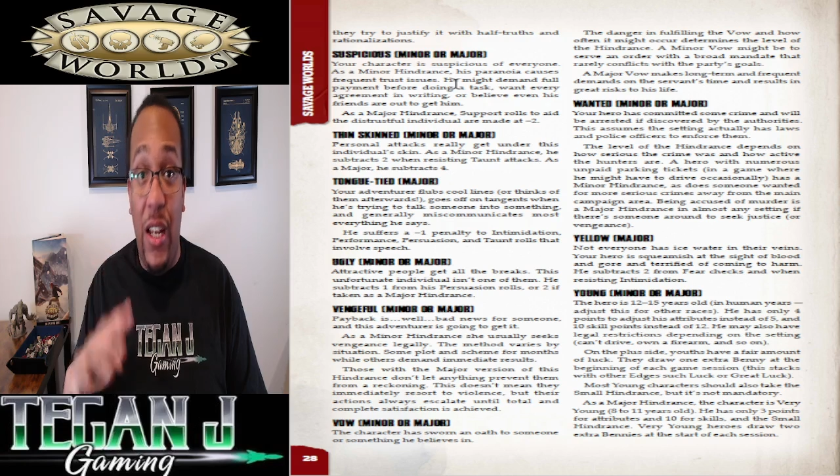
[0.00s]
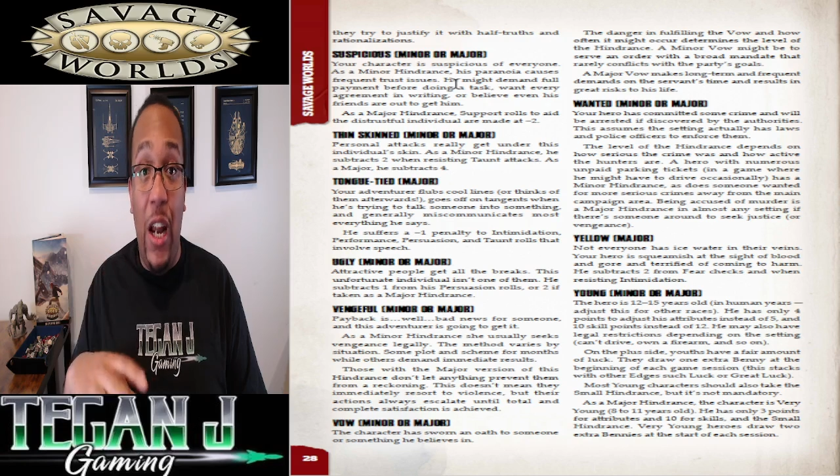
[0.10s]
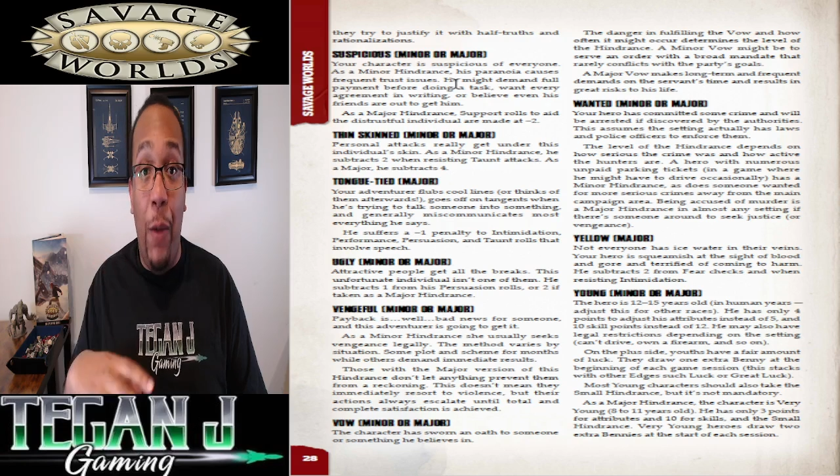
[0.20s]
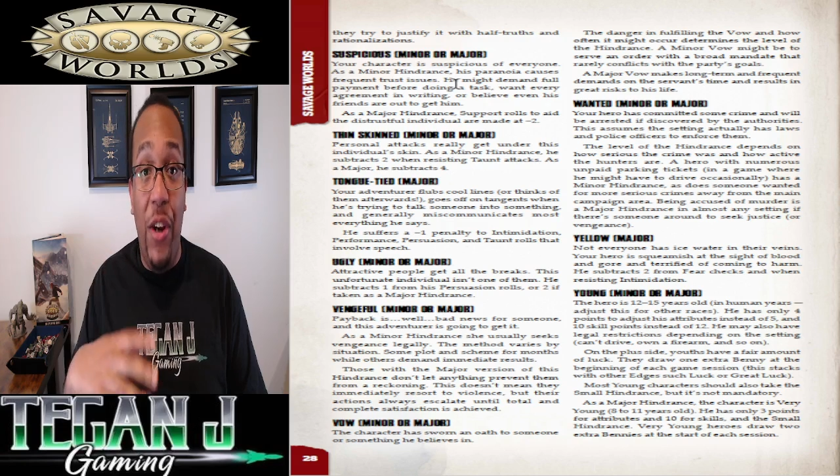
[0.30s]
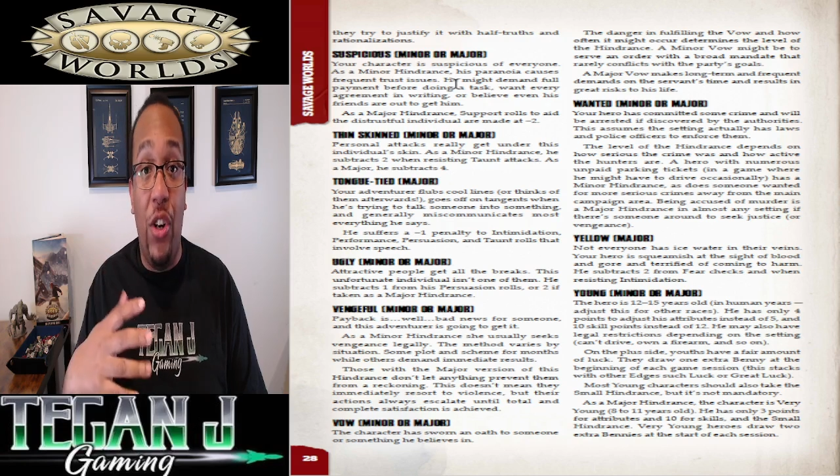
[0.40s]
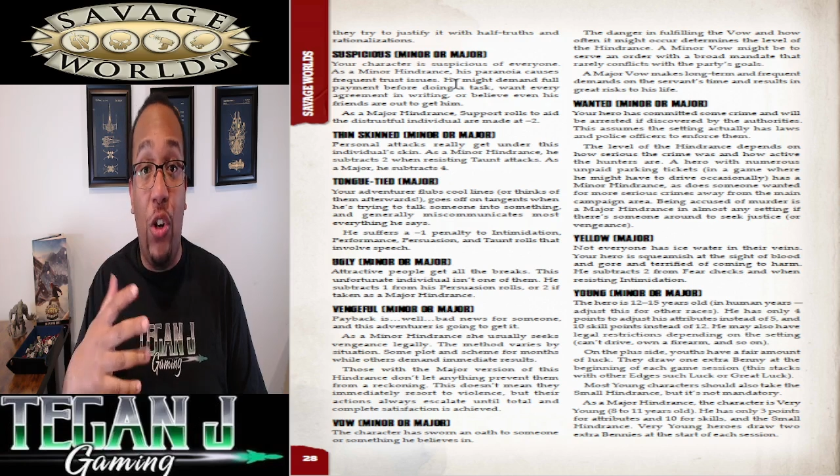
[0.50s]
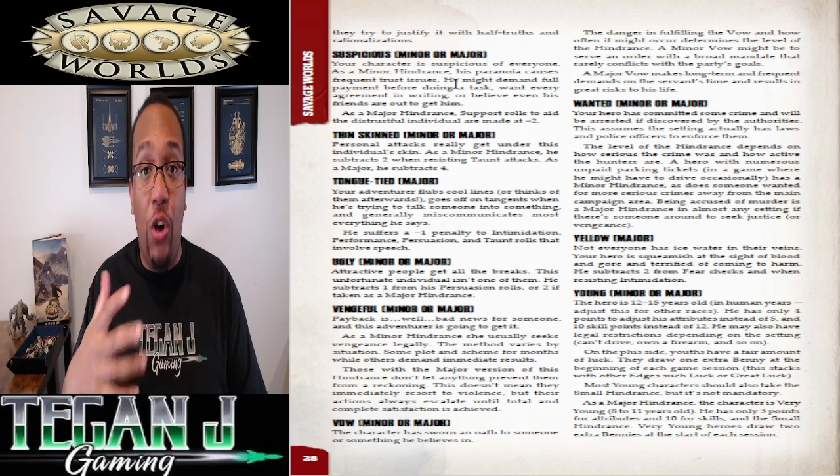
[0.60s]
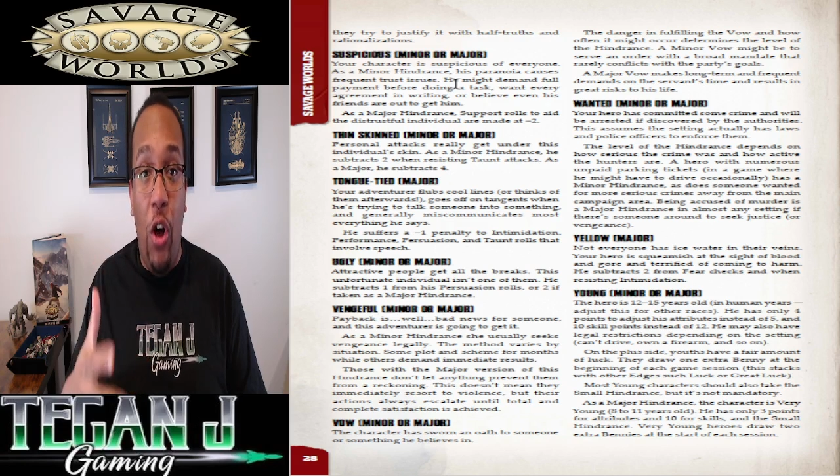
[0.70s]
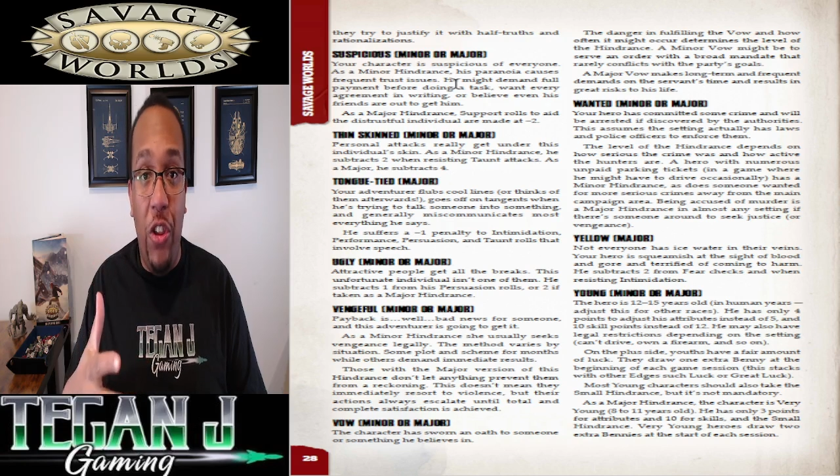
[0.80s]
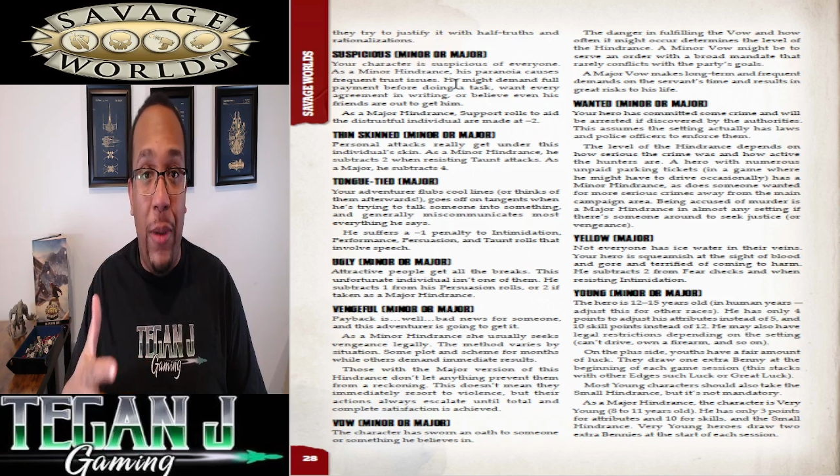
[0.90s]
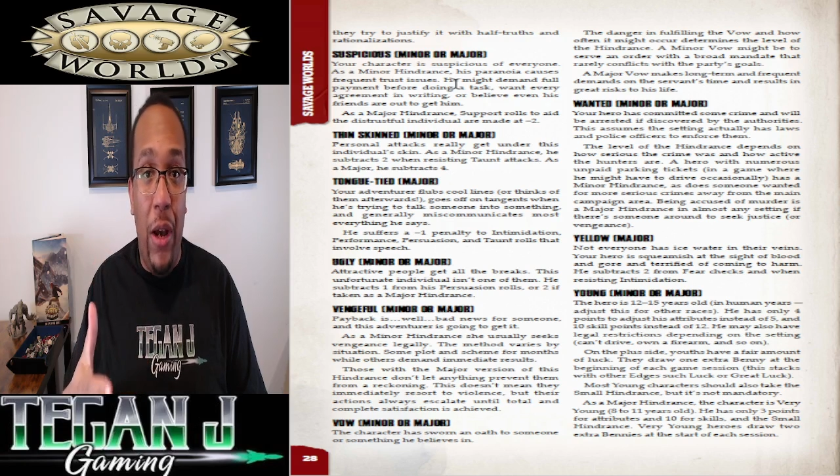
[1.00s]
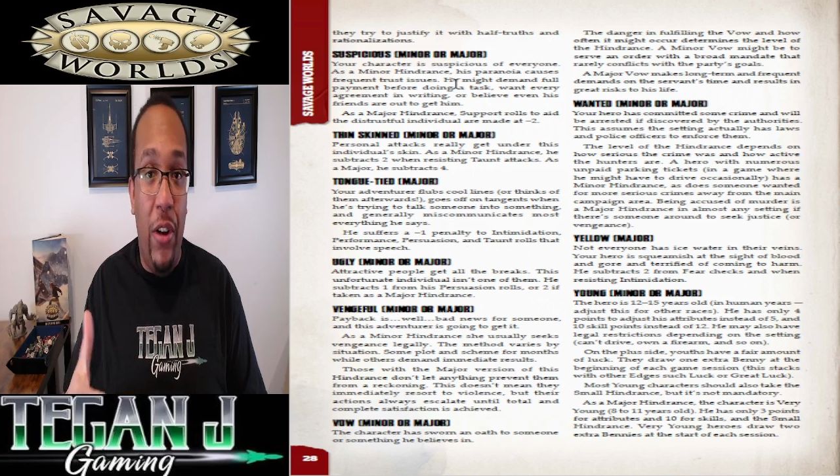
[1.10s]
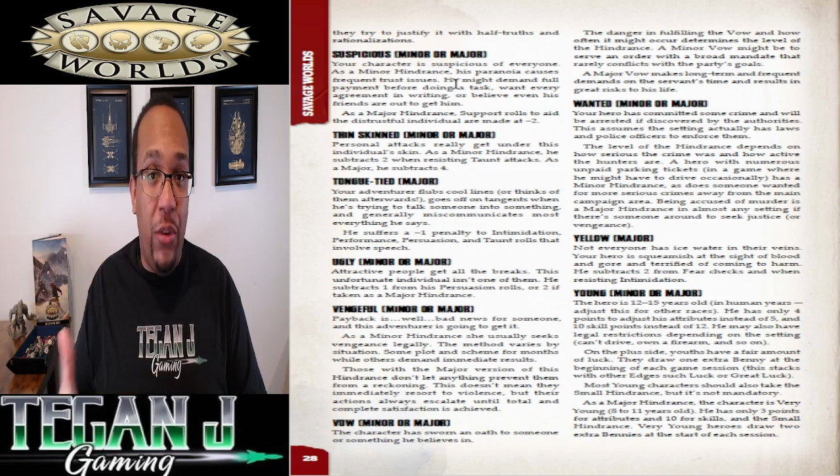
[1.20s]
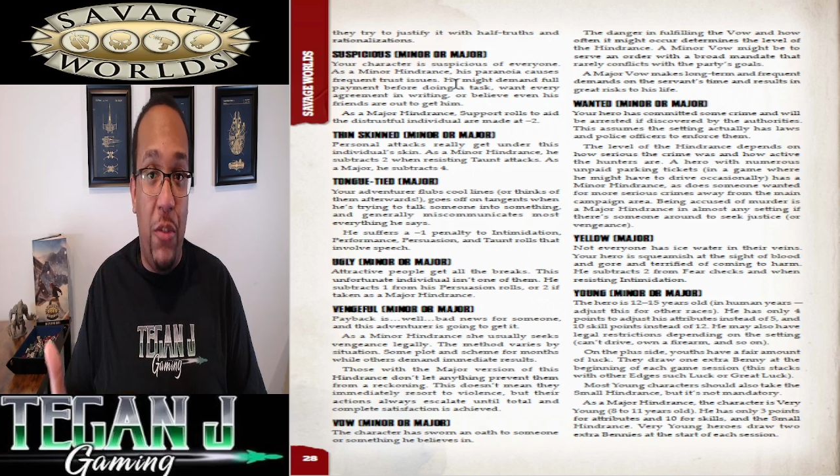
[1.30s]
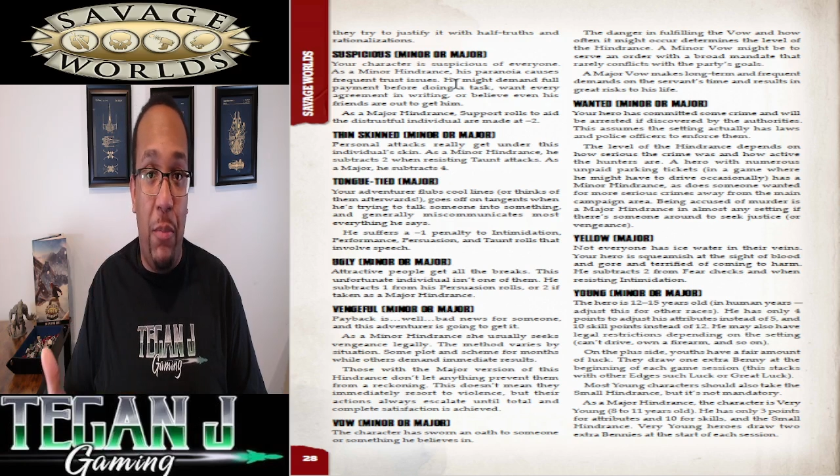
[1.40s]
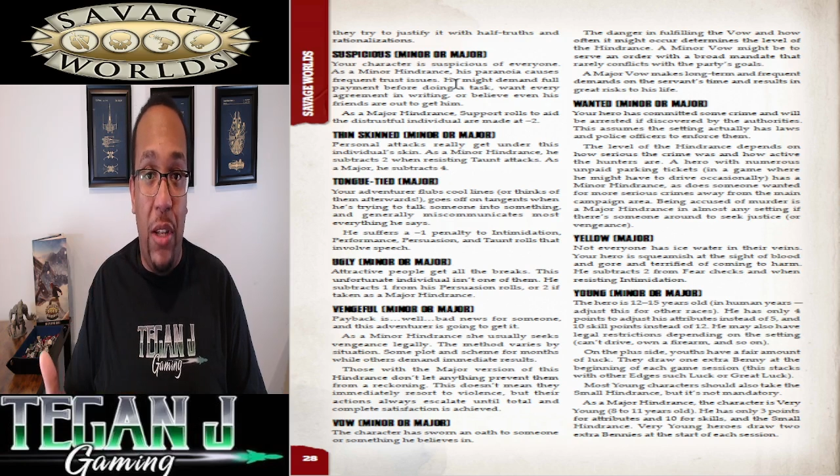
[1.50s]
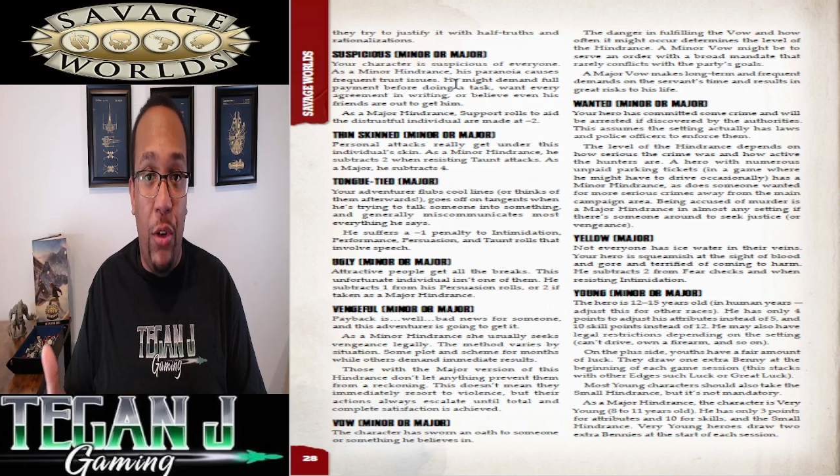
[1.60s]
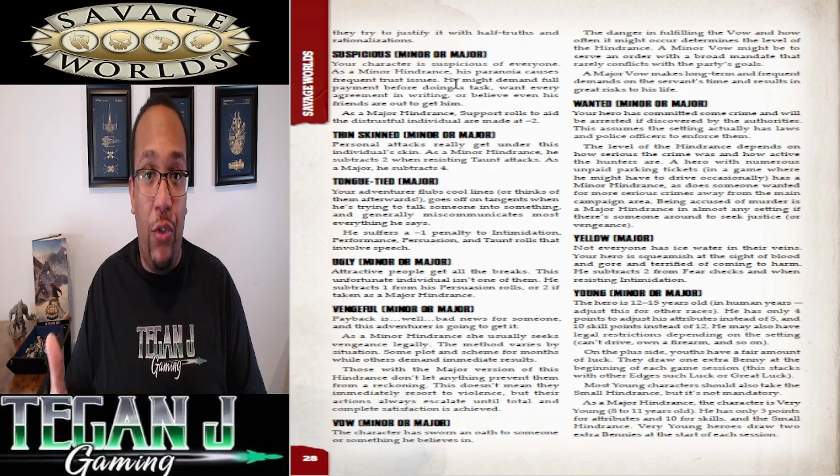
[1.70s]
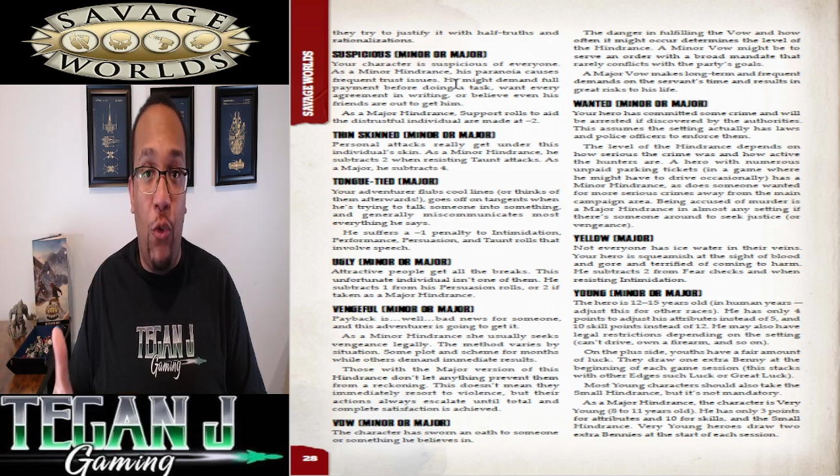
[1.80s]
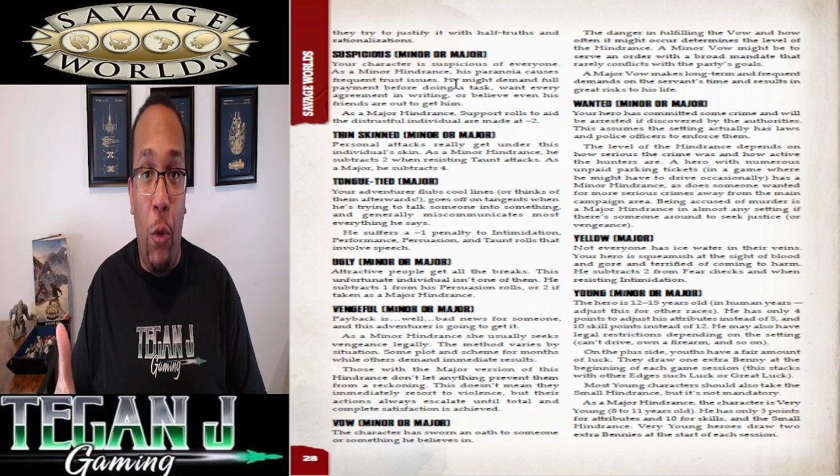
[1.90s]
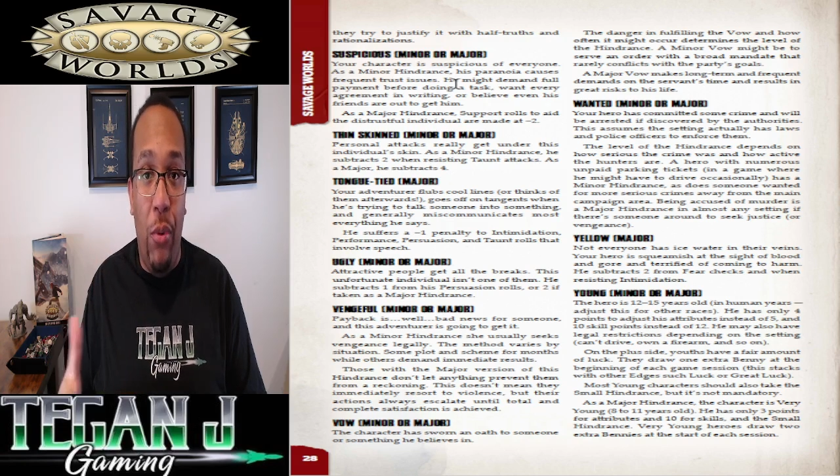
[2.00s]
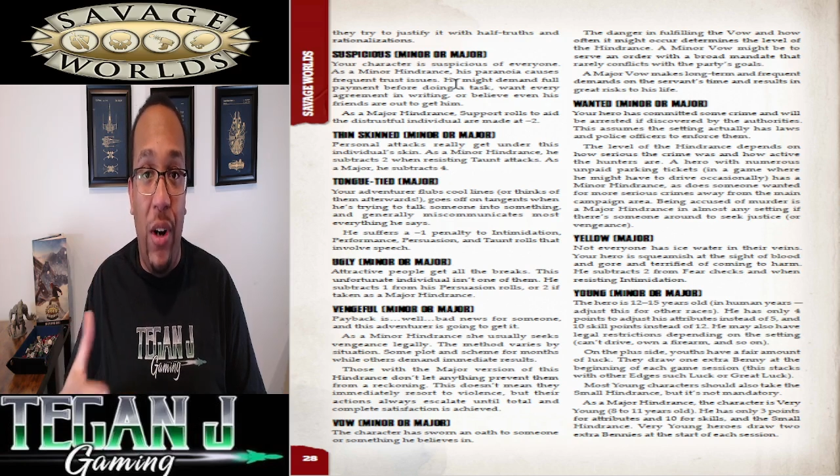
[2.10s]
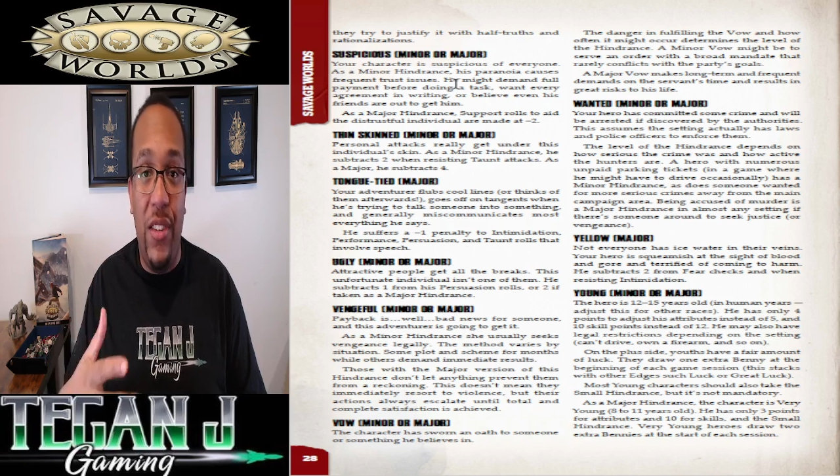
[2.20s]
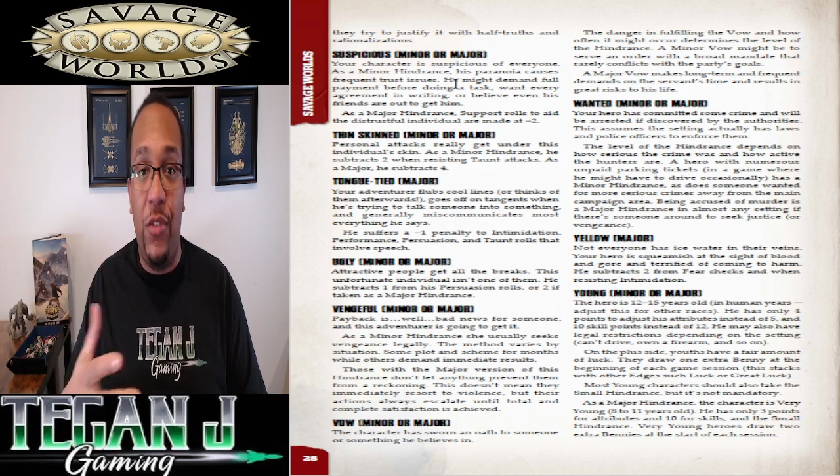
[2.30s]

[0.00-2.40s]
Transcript: and I'll make sure to call them out as we spend those 4 points